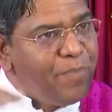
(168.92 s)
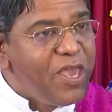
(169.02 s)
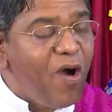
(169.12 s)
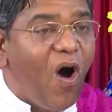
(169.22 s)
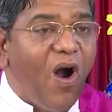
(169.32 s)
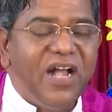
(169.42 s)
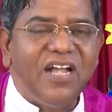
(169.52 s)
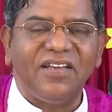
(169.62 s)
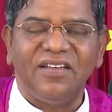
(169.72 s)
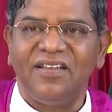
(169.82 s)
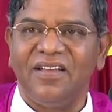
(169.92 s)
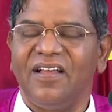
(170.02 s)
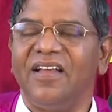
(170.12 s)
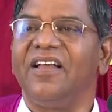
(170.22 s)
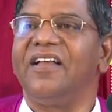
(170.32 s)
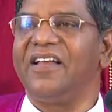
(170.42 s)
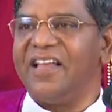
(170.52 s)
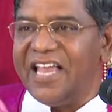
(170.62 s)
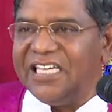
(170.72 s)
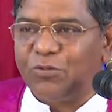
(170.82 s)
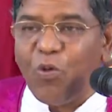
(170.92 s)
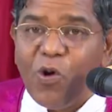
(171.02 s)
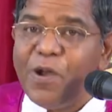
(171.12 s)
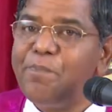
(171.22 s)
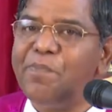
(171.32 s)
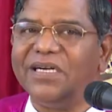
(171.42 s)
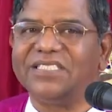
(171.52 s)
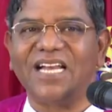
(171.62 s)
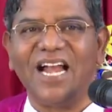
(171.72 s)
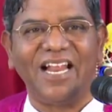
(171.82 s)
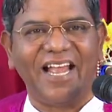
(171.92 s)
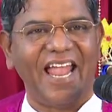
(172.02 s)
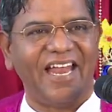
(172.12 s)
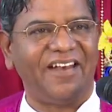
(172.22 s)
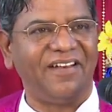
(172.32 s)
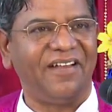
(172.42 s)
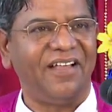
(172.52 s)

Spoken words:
beyond his own personal gain.